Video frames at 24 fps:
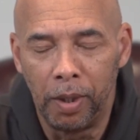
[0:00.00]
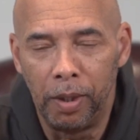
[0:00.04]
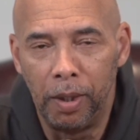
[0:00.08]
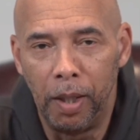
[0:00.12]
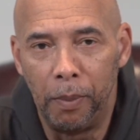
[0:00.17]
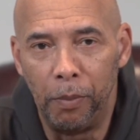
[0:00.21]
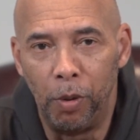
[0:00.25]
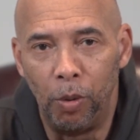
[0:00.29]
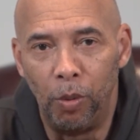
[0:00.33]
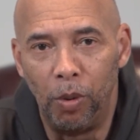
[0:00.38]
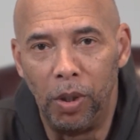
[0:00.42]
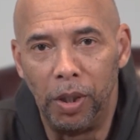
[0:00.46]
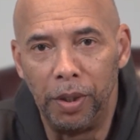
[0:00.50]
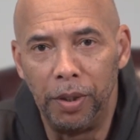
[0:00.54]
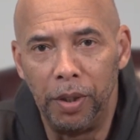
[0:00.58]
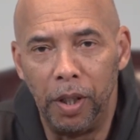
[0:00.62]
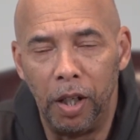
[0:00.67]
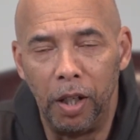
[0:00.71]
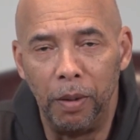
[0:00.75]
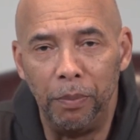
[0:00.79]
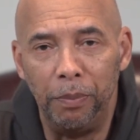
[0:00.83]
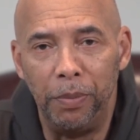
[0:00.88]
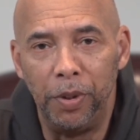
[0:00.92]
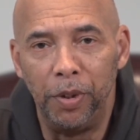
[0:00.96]
Number one,
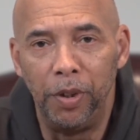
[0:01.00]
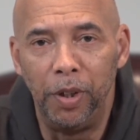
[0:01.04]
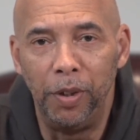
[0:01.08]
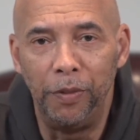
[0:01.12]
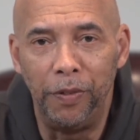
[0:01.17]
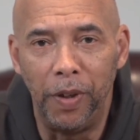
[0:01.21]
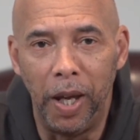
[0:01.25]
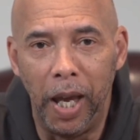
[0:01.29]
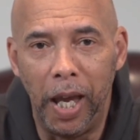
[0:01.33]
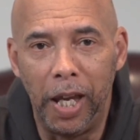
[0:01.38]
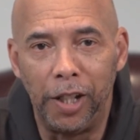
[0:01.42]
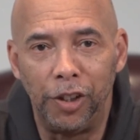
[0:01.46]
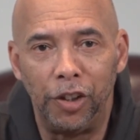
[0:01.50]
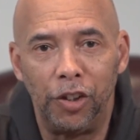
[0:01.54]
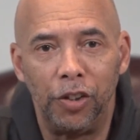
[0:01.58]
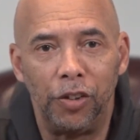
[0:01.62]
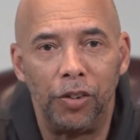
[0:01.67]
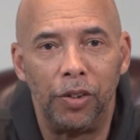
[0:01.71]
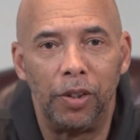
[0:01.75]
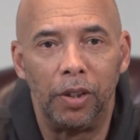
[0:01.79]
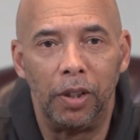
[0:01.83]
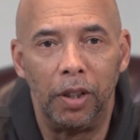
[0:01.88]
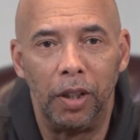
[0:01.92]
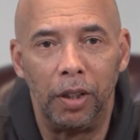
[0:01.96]
our Beauty for
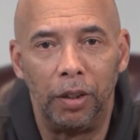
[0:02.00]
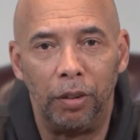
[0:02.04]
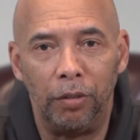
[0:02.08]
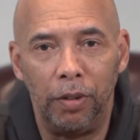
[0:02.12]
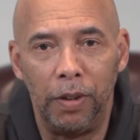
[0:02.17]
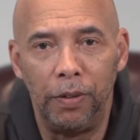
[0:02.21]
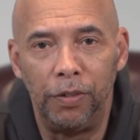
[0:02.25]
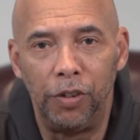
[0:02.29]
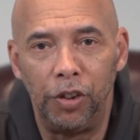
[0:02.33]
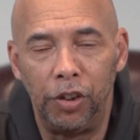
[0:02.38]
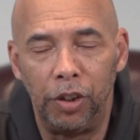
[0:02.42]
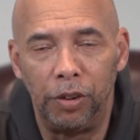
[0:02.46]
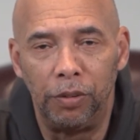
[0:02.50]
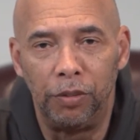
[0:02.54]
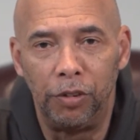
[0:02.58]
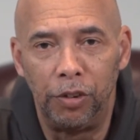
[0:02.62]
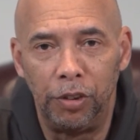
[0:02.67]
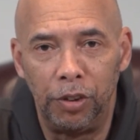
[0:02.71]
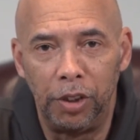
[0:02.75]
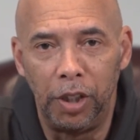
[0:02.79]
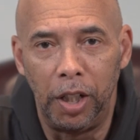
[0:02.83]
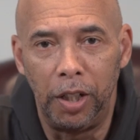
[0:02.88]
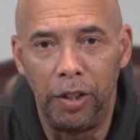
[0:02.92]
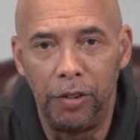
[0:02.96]
Ashes uh, Grief
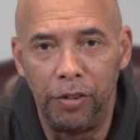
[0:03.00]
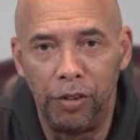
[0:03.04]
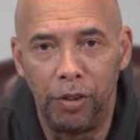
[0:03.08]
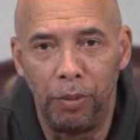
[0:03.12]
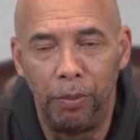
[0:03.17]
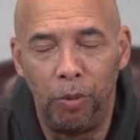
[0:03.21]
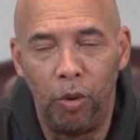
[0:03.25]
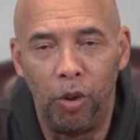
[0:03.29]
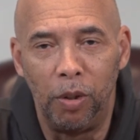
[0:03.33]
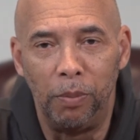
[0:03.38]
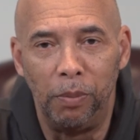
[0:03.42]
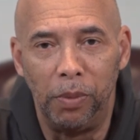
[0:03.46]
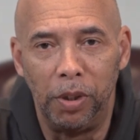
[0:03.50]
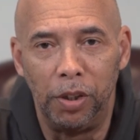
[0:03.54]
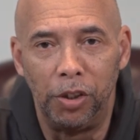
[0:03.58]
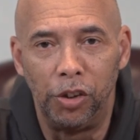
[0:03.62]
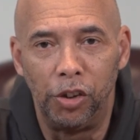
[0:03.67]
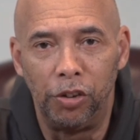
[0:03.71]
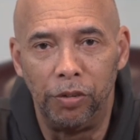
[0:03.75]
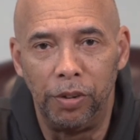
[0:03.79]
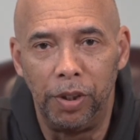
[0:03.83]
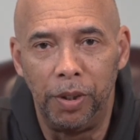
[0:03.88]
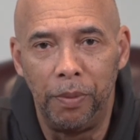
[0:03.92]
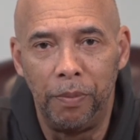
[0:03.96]
Share Support
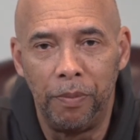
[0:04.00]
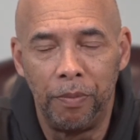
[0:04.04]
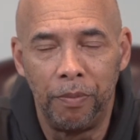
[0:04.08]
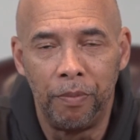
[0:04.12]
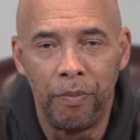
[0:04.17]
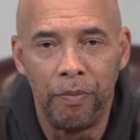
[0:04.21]
Ministry